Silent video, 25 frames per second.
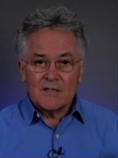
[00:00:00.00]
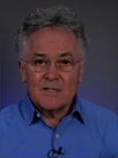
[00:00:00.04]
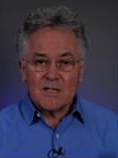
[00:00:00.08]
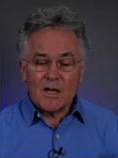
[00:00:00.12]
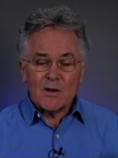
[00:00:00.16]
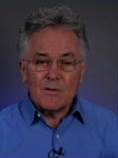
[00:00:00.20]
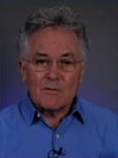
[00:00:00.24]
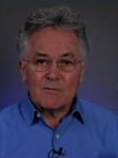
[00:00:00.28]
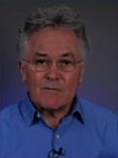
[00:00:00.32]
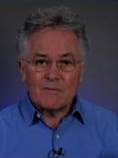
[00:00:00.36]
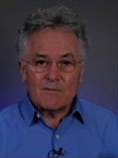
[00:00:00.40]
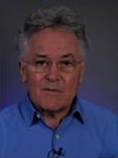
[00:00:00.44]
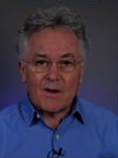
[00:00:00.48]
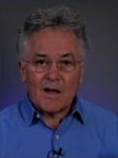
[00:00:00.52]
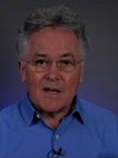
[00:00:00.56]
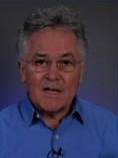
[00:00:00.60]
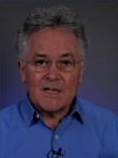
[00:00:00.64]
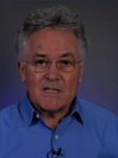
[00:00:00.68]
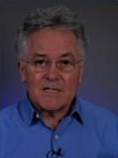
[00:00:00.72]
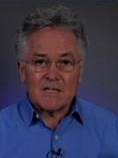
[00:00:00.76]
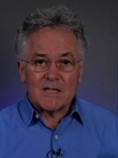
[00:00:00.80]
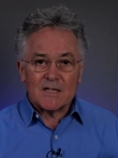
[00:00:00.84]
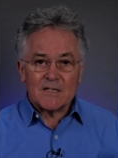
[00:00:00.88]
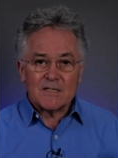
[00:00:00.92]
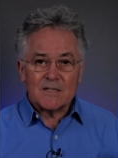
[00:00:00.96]
Don't
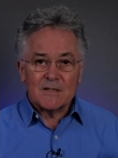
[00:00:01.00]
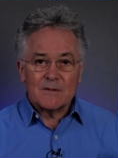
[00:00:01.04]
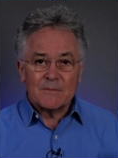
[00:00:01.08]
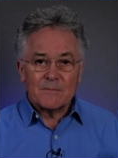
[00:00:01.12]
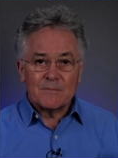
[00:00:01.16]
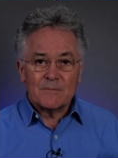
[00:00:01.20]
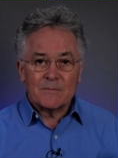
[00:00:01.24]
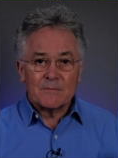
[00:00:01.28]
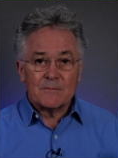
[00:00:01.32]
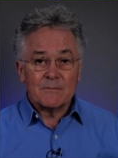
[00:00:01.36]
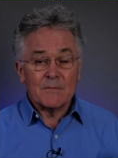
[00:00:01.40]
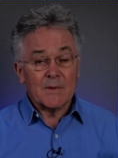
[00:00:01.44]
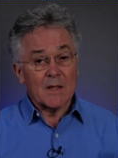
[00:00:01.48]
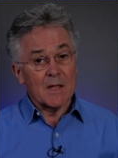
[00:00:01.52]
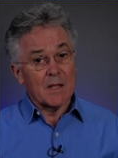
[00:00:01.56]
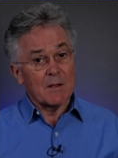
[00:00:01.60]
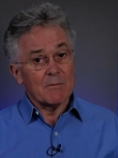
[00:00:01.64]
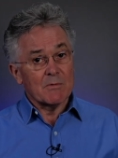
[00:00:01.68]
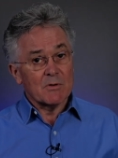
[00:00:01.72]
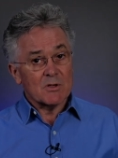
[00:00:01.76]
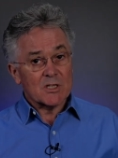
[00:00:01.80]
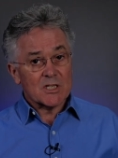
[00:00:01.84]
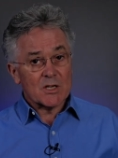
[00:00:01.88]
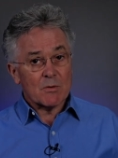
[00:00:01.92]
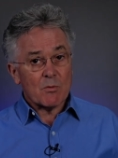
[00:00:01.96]
fight it.
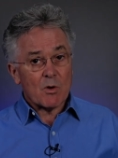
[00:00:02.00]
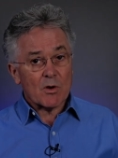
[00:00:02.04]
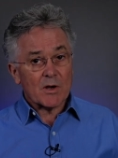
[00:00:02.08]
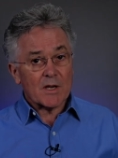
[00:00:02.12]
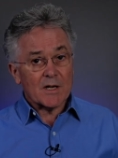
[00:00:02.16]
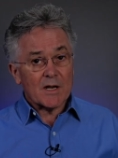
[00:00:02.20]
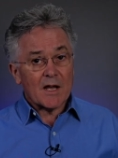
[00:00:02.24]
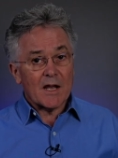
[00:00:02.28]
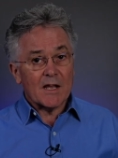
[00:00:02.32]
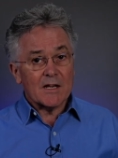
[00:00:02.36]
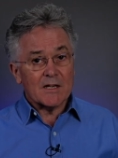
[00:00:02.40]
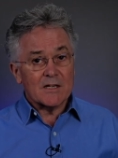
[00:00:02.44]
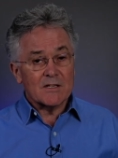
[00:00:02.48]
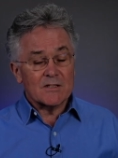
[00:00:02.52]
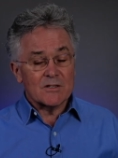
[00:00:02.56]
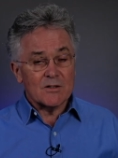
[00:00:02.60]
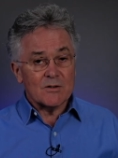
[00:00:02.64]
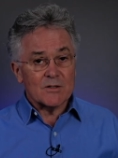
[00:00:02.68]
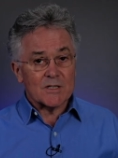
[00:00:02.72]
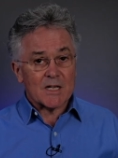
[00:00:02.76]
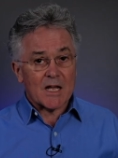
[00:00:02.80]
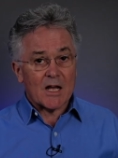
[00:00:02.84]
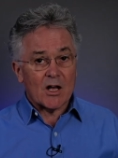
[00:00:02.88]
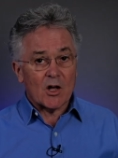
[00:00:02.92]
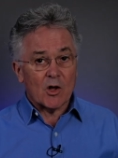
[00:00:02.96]
So, what can I
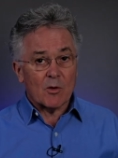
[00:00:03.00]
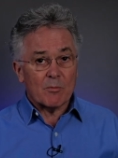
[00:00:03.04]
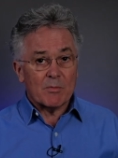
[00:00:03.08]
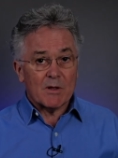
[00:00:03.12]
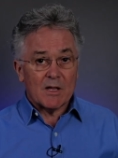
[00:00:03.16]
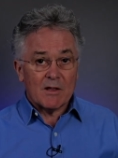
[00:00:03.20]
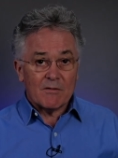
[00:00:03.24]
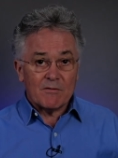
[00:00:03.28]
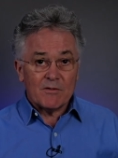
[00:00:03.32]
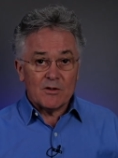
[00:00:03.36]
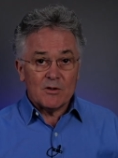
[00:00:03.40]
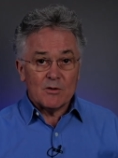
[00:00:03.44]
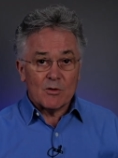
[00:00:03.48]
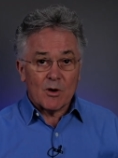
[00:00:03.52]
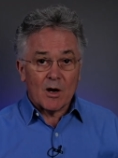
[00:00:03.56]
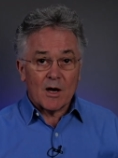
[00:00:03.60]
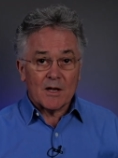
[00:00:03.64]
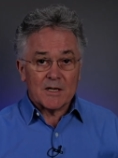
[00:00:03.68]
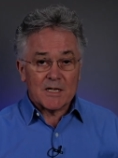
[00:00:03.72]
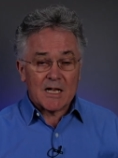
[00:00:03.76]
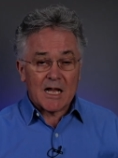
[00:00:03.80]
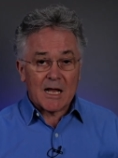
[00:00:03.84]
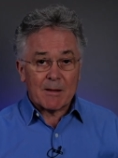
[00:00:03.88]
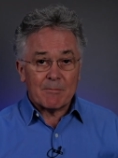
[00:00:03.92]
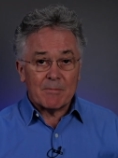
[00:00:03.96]
do to help if you
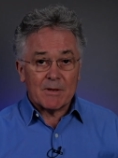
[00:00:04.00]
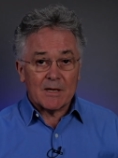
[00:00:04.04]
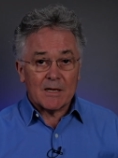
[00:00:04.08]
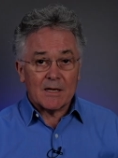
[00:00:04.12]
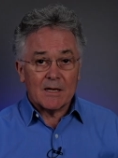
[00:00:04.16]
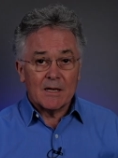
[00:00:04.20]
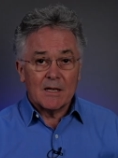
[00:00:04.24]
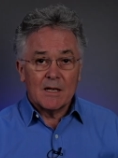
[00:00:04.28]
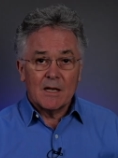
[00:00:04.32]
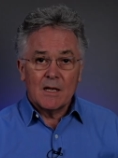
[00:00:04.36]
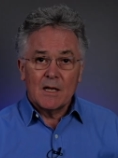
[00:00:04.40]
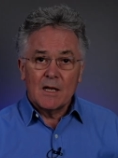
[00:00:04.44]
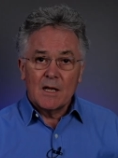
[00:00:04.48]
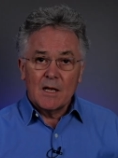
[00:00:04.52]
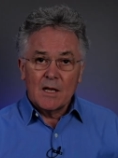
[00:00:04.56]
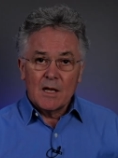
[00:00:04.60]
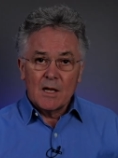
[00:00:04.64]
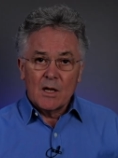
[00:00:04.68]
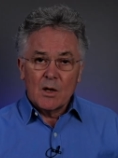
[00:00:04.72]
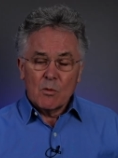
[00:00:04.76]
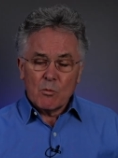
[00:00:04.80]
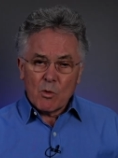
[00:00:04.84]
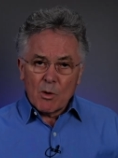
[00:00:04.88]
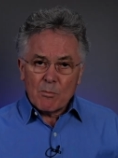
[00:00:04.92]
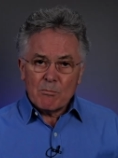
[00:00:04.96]
aren't happy?
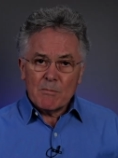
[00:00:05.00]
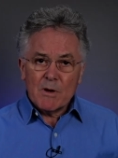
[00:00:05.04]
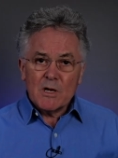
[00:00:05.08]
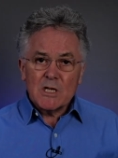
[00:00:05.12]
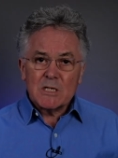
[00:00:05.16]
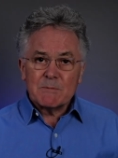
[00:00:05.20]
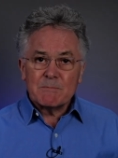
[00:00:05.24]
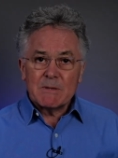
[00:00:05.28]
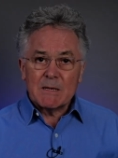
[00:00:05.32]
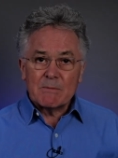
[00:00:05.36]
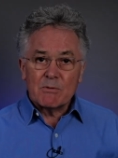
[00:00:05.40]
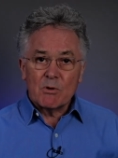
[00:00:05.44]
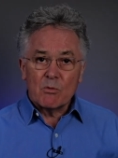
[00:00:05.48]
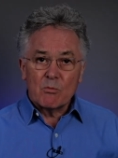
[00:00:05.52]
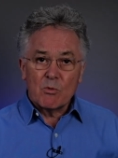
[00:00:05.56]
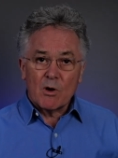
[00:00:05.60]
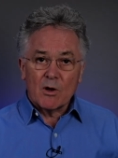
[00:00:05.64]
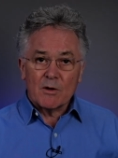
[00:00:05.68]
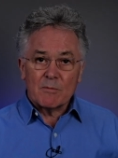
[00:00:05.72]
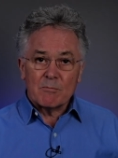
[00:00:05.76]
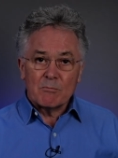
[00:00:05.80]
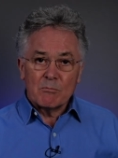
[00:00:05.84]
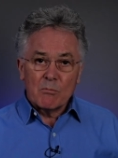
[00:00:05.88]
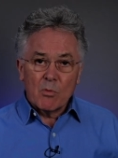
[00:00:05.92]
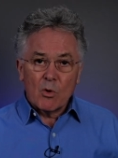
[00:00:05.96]
What most people
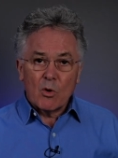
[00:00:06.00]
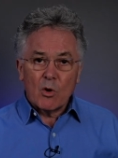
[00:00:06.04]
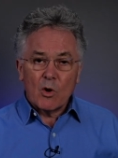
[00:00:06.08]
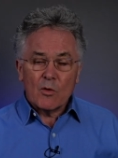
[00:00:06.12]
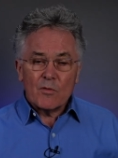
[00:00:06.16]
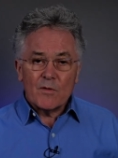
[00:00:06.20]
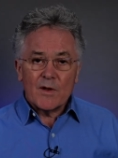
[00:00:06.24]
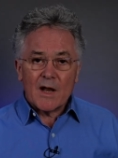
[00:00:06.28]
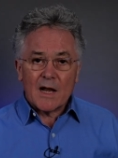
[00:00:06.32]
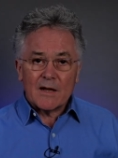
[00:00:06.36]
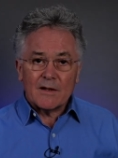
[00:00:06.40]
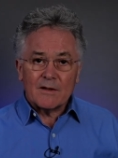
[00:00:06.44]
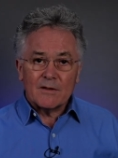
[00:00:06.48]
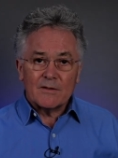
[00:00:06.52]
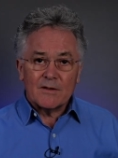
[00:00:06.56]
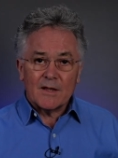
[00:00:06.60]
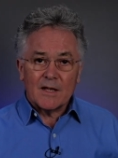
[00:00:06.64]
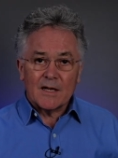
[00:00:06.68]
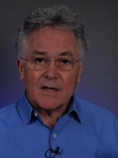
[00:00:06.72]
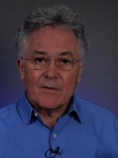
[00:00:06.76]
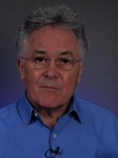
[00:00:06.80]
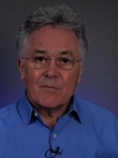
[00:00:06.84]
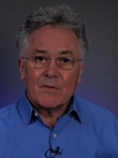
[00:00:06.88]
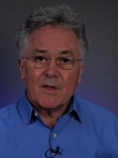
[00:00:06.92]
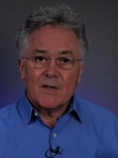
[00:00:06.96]
want more than
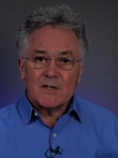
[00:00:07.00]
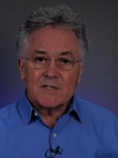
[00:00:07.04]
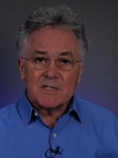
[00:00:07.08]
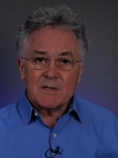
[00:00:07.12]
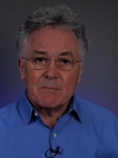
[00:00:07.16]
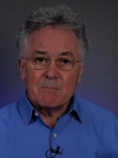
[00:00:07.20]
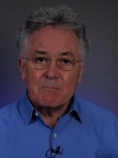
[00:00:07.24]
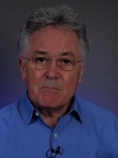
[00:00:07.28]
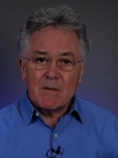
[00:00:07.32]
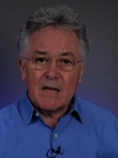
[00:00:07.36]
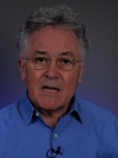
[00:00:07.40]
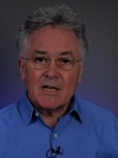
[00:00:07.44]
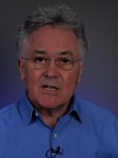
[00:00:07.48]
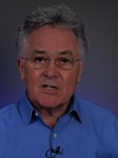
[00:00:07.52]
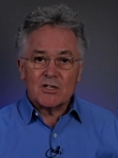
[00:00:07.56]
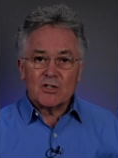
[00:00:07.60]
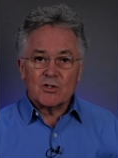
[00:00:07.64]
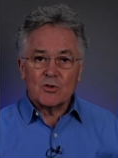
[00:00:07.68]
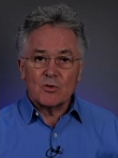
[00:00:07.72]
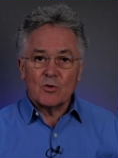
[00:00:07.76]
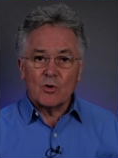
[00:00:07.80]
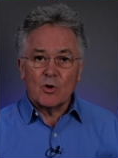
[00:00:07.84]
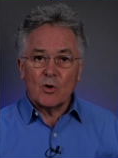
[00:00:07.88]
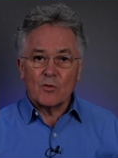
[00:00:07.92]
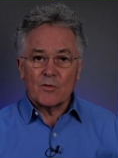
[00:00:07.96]
anything is to make
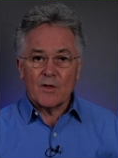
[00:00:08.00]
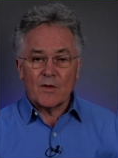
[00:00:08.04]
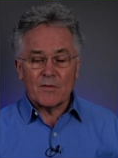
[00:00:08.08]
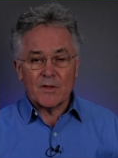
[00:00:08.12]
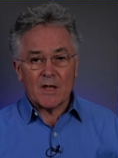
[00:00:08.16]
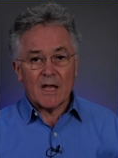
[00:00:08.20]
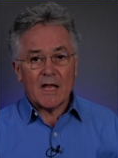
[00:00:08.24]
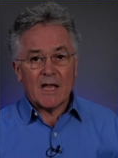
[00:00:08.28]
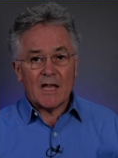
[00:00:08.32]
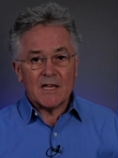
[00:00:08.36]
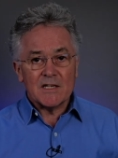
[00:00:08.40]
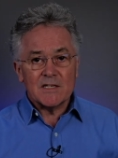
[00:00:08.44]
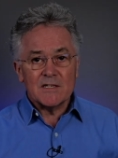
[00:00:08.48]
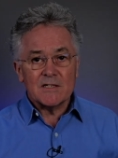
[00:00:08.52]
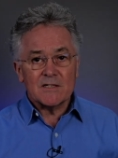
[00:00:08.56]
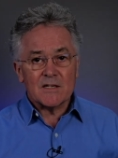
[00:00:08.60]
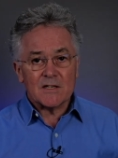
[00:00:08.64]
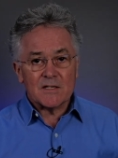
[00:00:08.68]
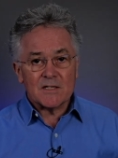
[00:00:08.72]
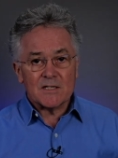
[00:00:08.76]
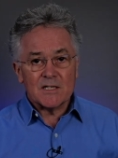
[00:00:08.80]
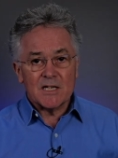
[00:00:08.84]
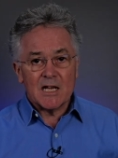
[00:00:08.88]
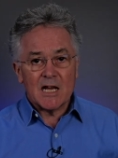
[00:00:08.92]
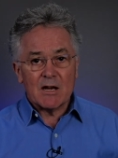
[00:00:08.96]
sure that there isn't
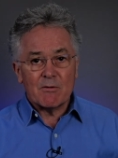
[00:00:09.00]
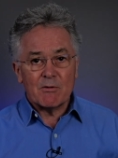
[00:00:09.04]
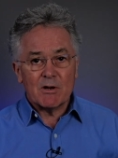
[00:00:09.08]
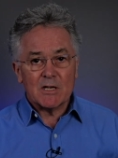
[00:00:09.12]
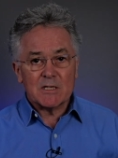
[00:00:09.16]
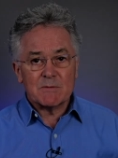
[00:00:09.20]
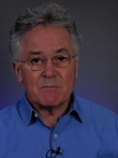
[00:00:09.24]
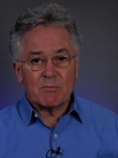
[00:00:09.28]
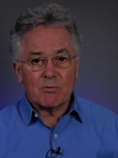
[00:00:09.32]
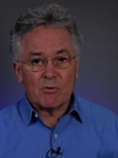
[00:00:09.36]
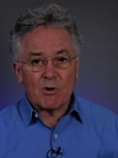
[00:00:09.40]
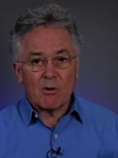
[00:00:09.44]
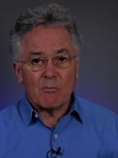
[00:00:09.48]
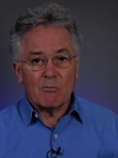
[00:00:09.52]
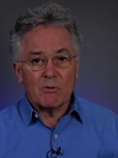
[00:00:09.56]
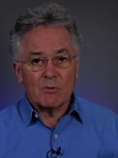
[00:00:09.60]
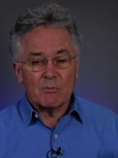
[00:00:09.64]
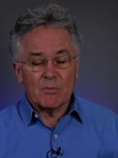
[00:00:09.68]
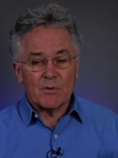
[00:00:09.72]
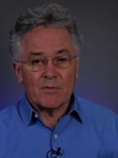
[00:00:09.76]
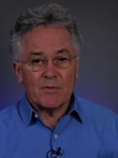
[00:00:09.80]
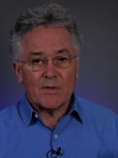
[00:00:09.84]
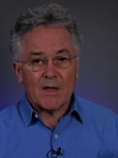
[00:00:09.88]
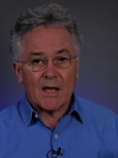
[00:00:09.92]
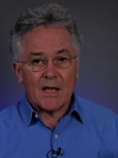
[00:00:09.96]
a serious
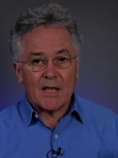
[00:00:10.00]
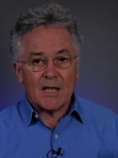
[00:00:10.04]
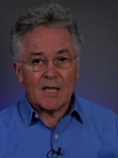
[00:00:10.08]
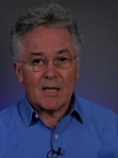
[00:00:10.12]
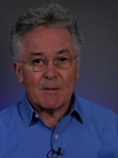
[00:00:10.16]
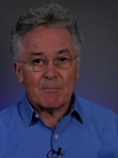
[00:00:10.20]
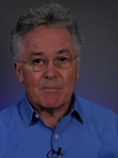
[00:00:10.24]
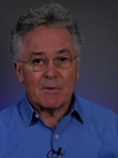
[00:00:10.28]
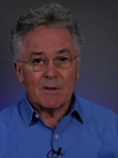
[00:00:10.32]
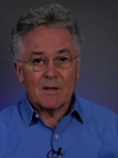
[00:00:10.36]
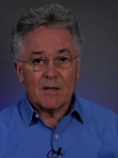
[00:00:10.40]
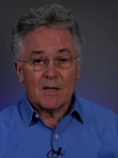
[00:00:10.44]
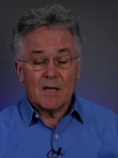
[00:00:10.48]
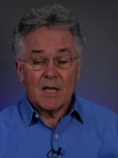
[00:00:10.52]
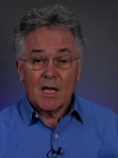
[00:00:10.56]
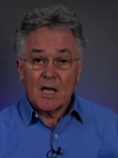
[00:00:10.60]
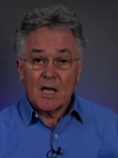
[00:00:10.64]
problem with their hip.